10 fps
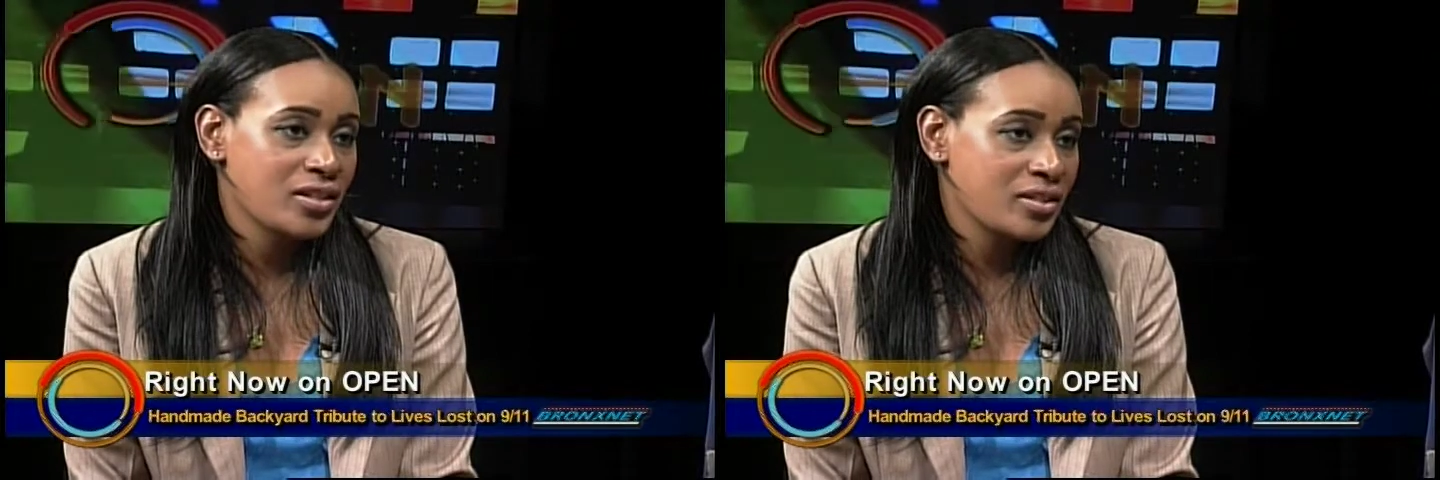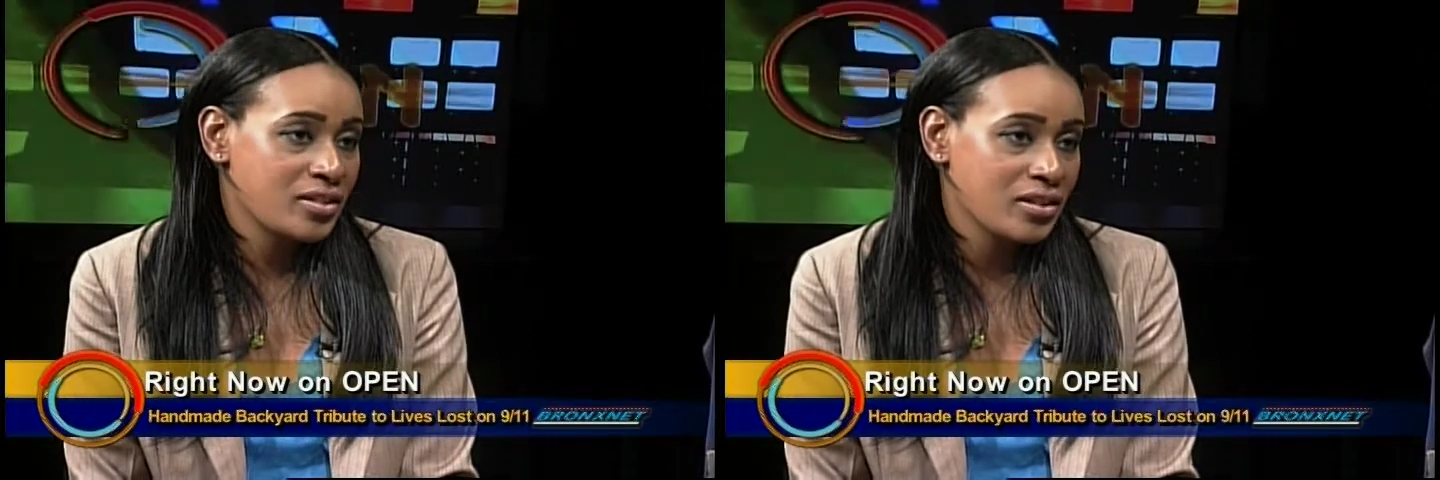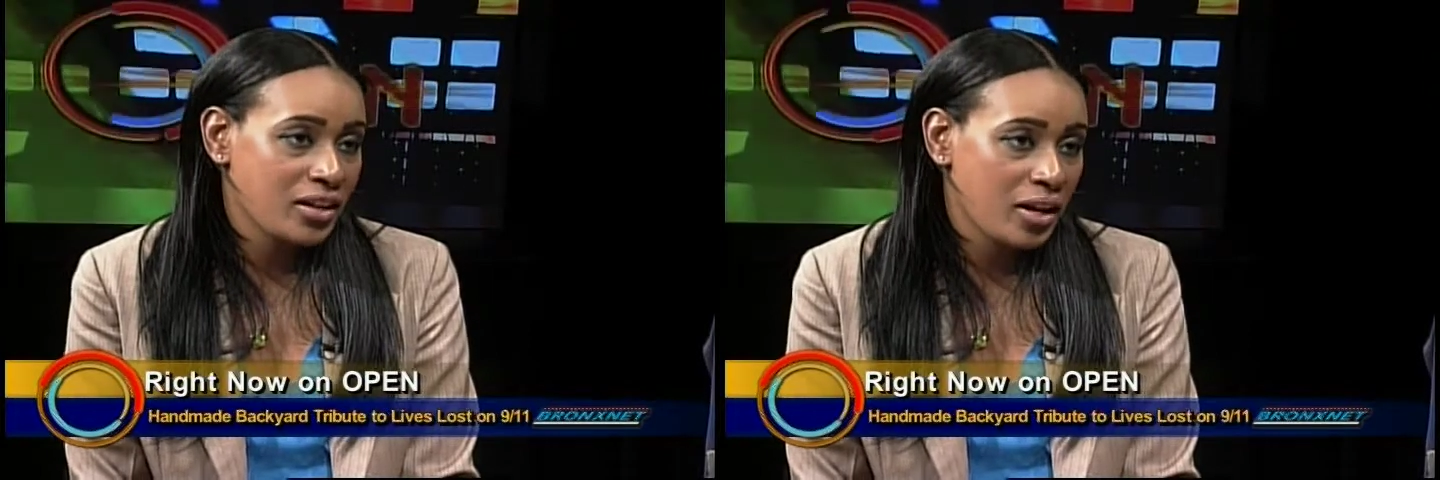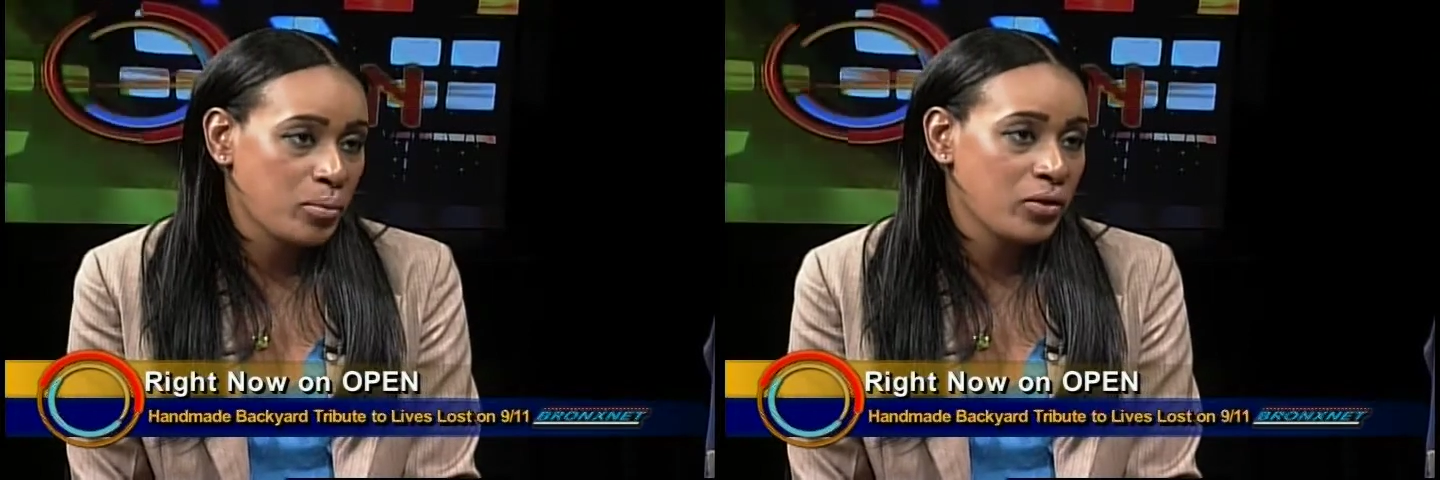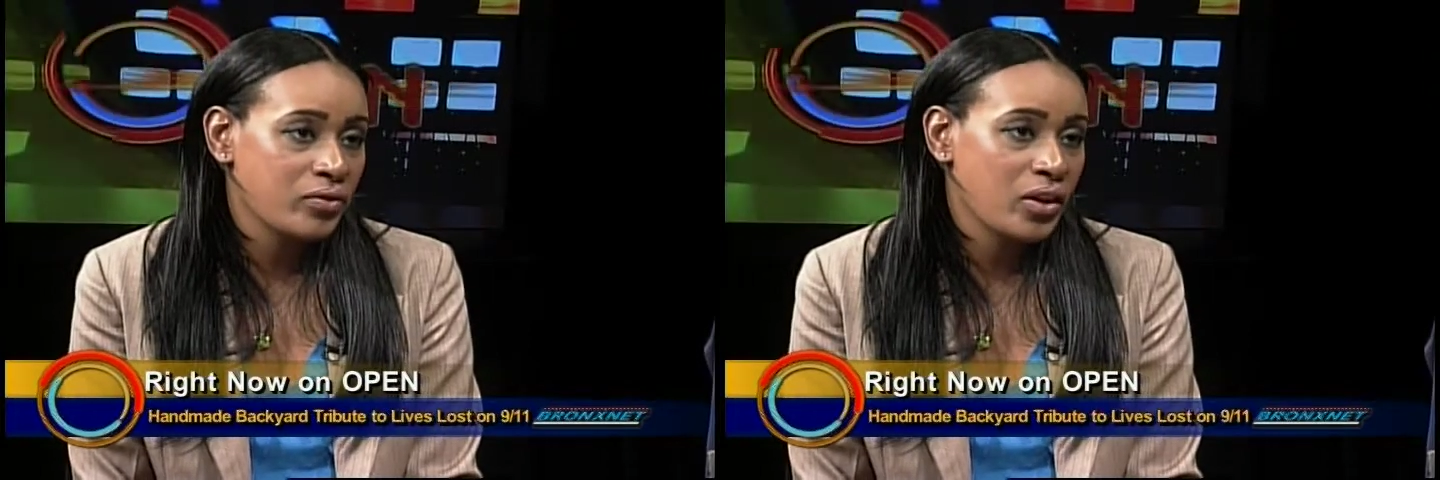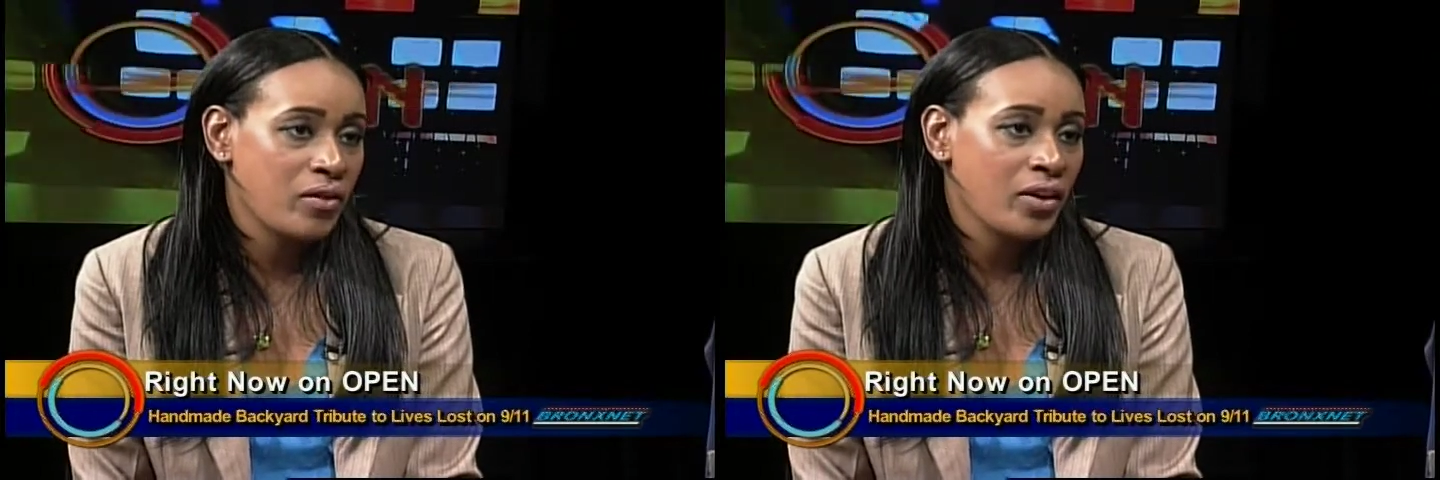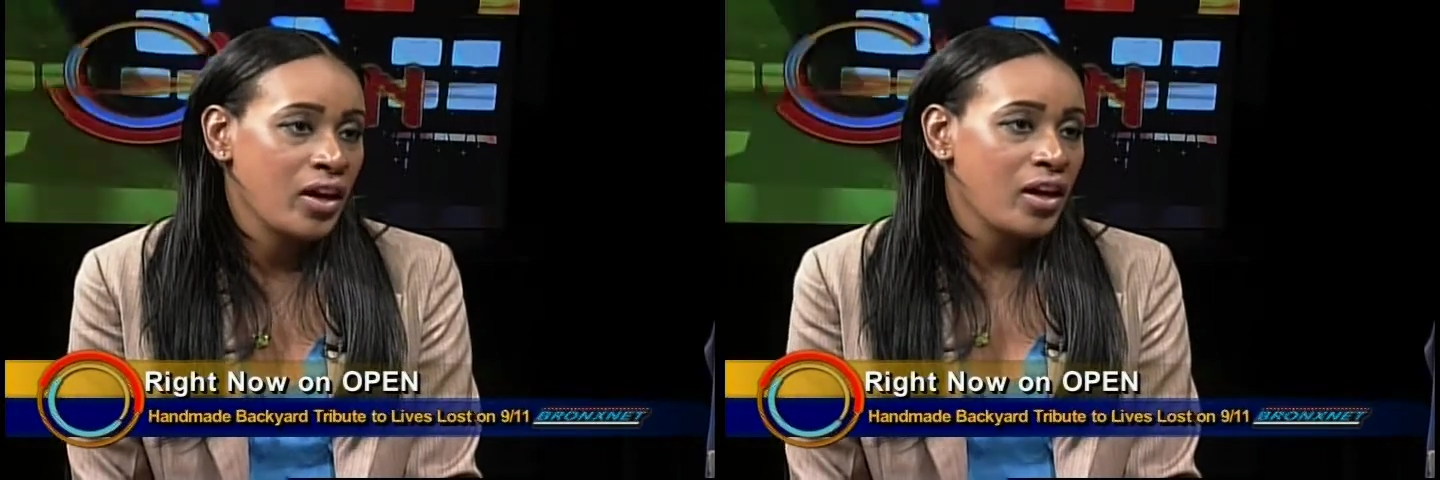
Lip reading: this is a labor of love.